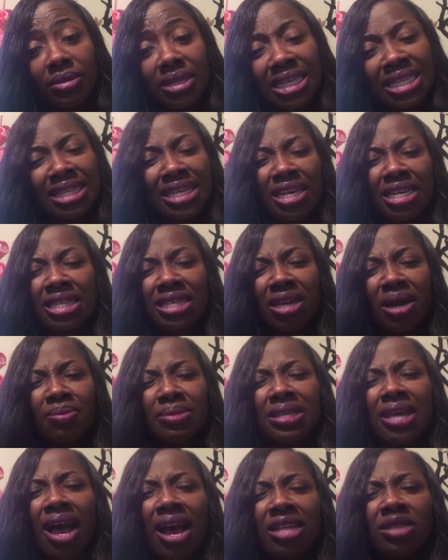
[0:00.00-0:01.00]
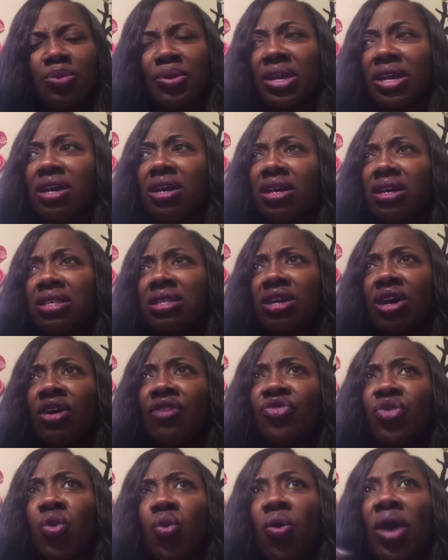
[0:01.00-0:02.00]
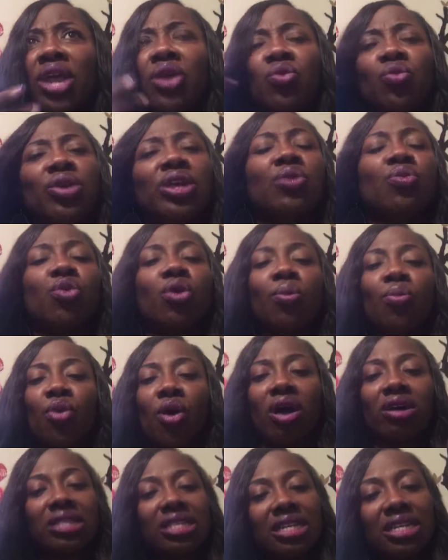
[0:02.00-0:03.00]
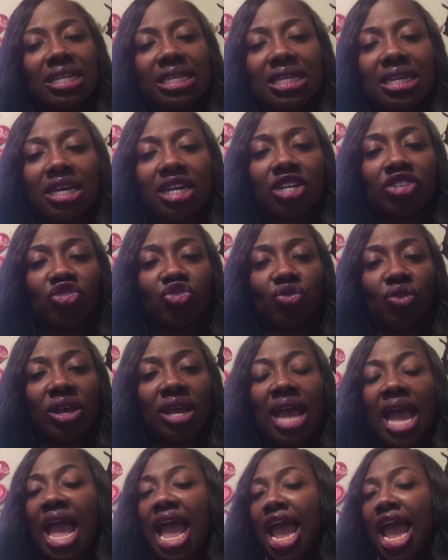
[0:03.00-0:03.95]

See, sometimes because of the way we were brought to this country